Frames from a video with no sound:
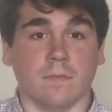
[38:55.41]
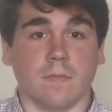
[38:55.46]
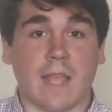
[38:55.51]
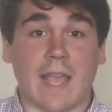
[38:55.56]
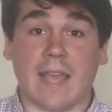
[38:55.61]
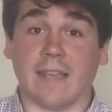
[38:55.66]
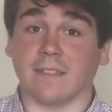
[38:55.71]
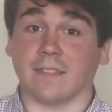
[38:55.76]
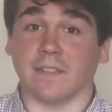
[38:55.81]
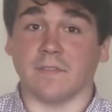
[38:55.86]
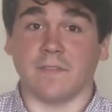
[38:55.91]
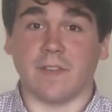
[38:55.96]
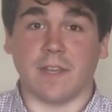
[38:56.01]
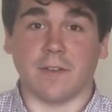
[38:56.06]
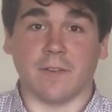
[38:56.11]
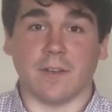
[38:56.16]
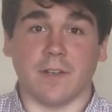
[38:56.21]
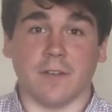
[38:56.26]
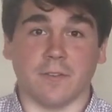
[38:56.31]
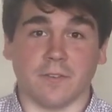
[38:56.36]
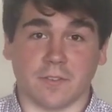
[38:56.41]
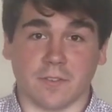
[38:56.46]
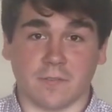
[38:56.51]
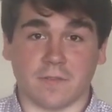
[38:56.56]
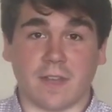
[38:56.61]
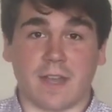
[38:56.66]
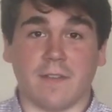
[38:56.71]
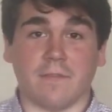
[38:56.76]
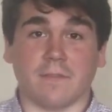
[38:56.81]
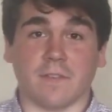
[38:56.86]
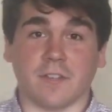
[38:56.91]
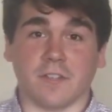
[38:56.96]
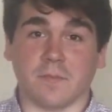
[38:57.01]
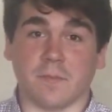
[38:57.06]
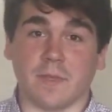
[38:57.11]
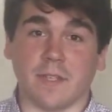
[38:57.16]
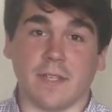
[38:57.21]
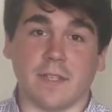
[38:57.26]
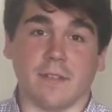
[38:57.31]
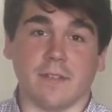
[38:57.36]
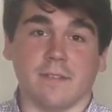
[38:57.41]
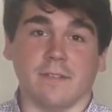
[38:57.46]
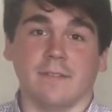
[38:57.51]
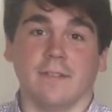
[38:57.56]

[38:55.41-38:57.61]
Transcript: Ask a veteran who survived freshman year.